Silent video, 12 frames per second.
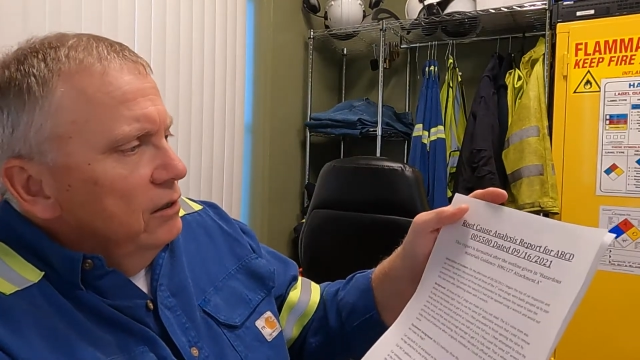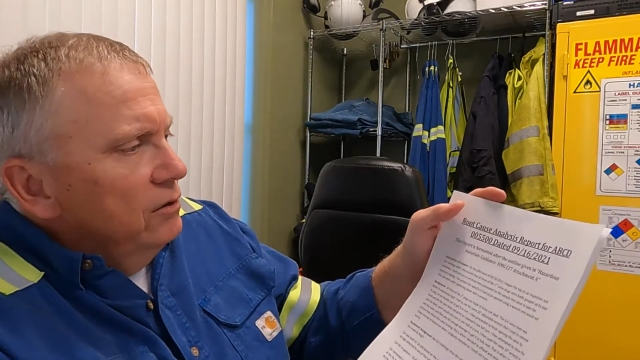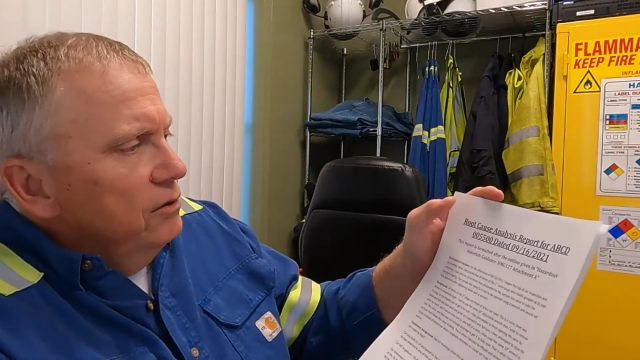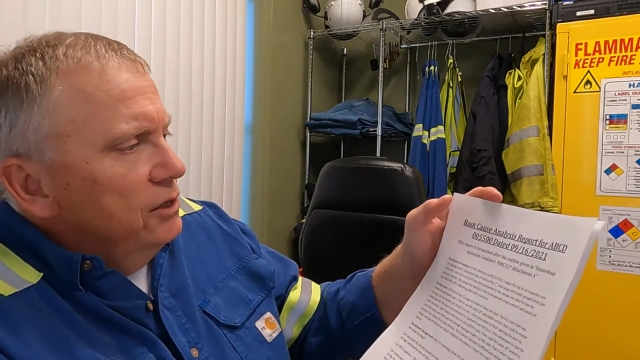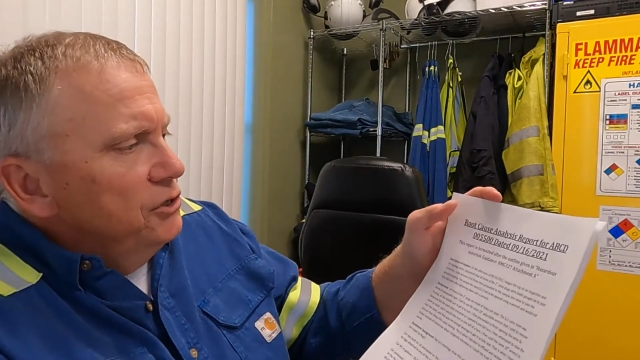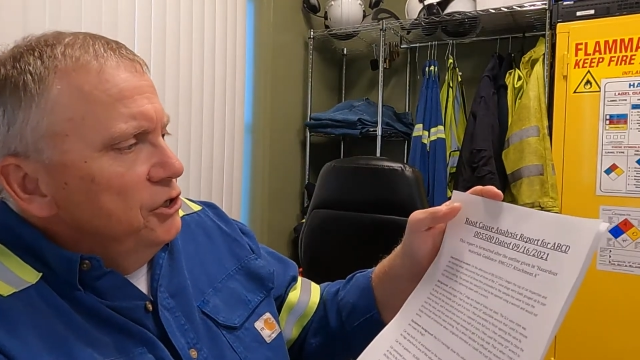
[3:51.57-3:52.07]

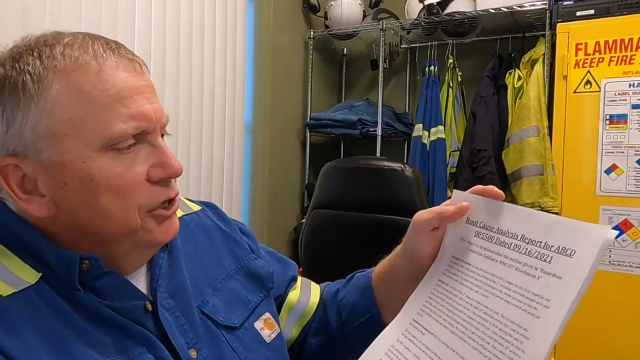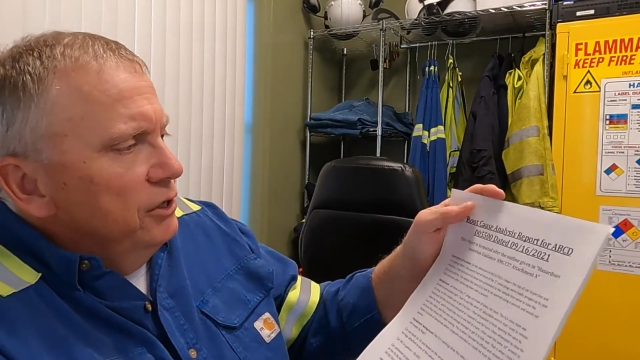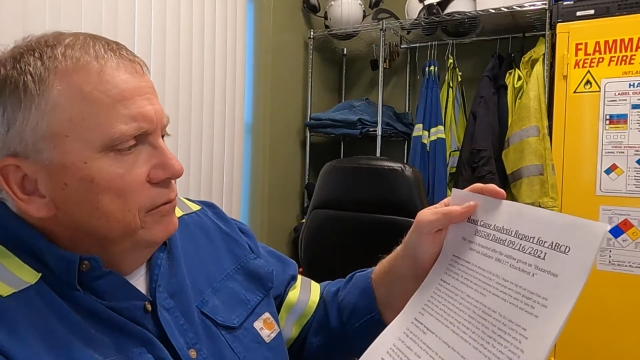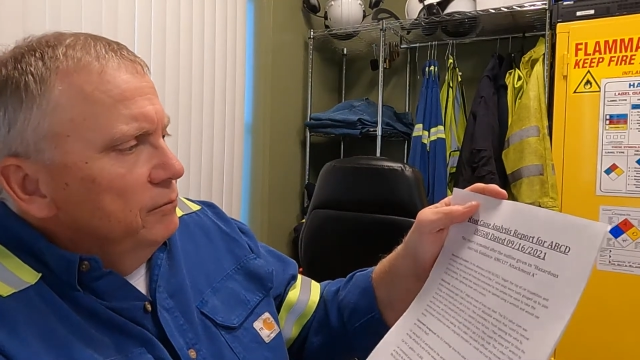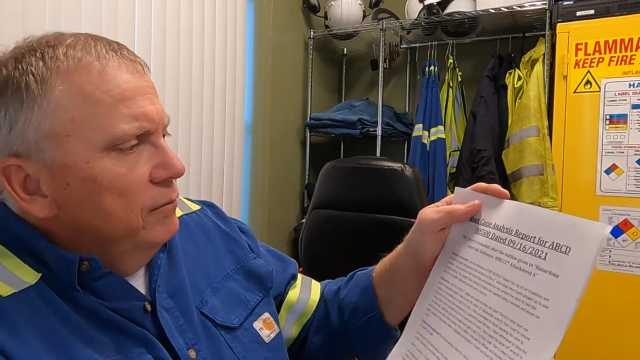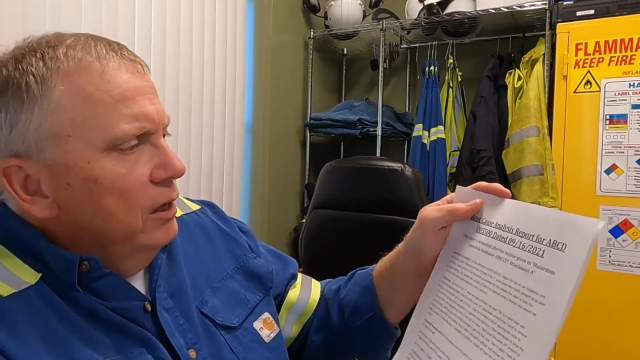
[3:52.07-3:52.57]
this
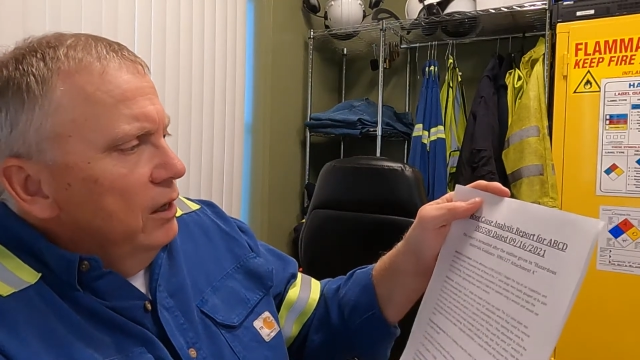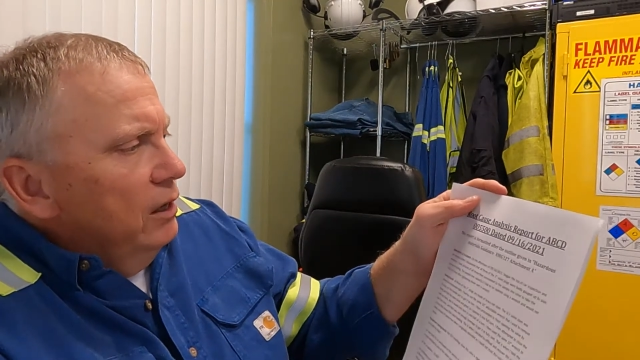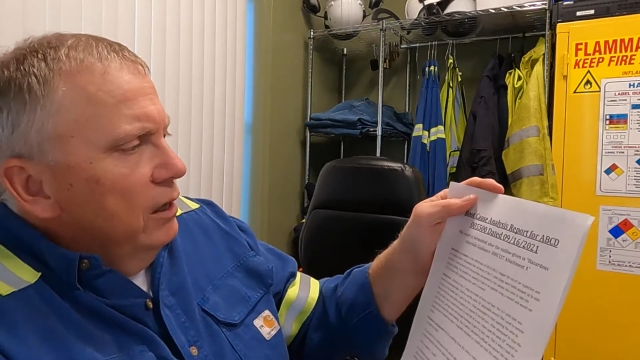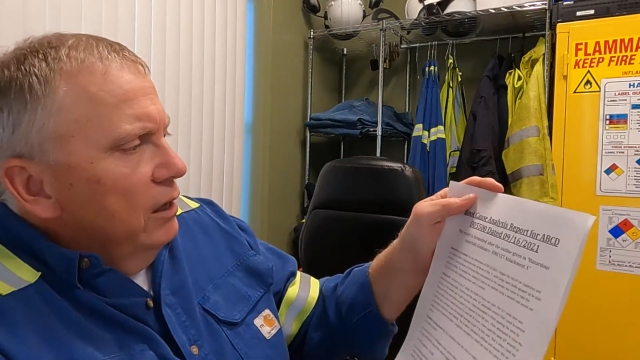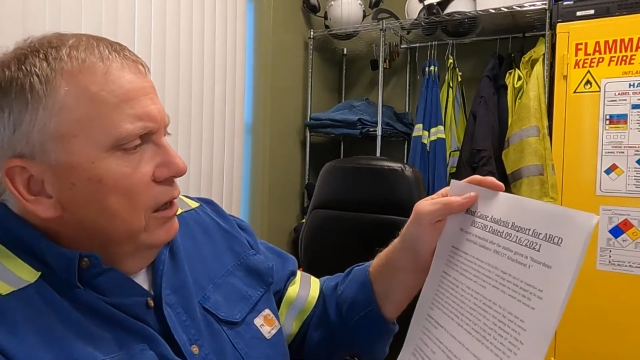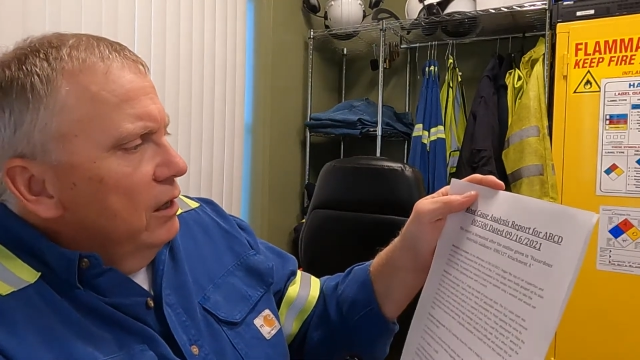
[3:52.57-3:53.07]
year.
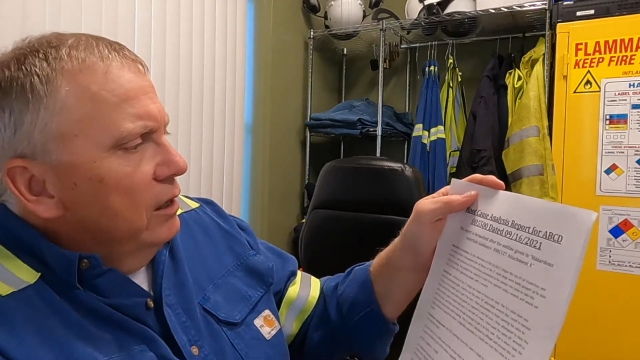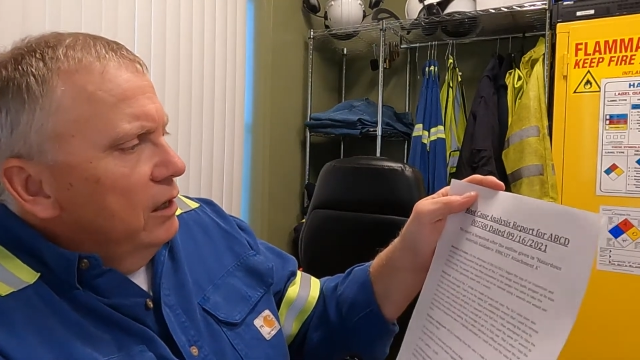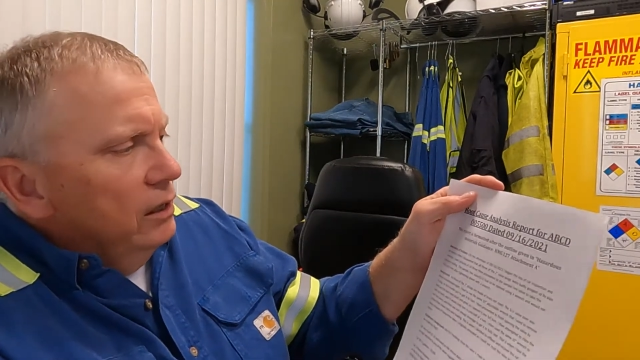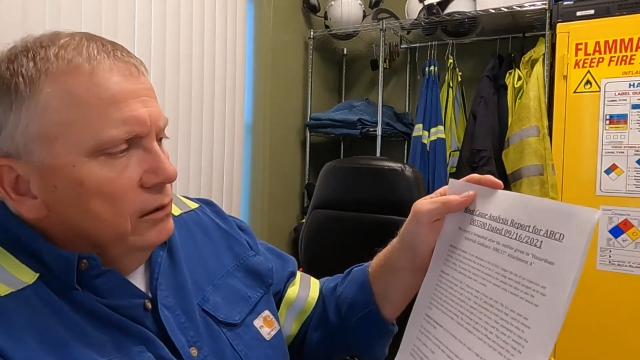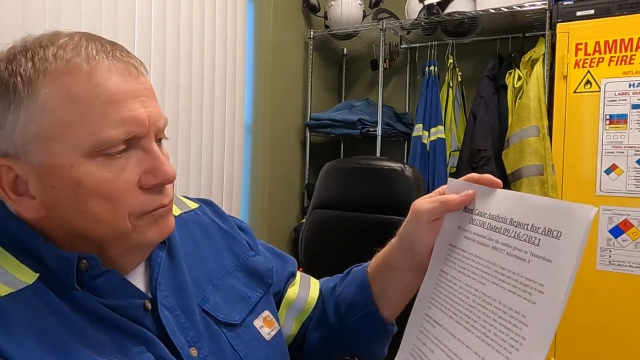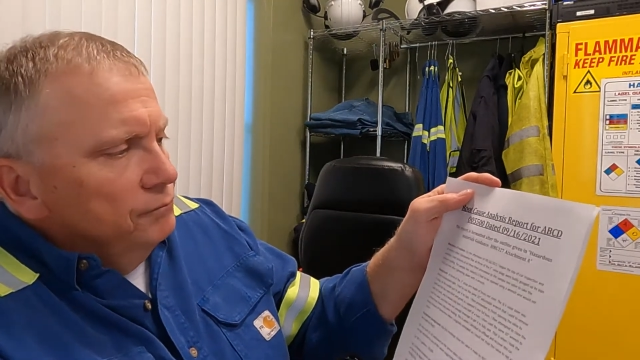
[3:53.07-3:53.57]

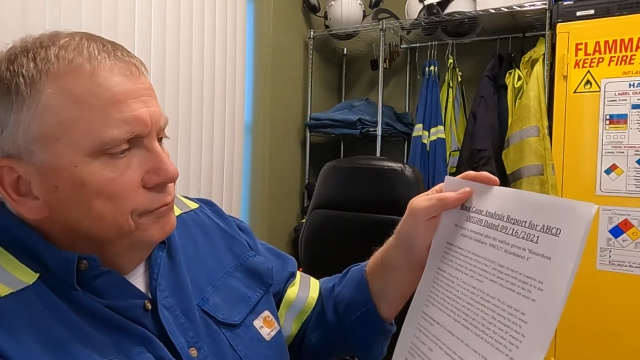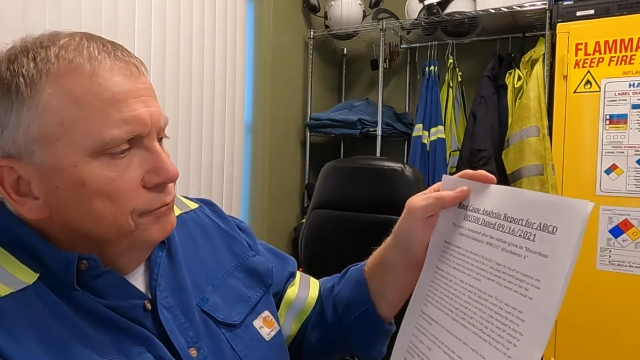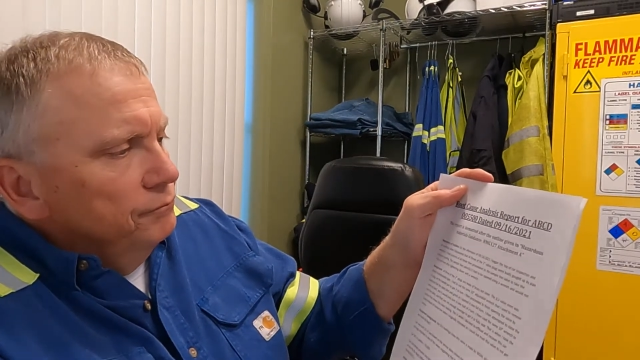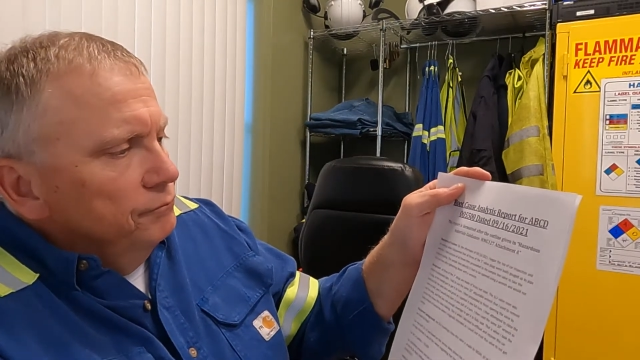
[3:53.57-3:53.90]
I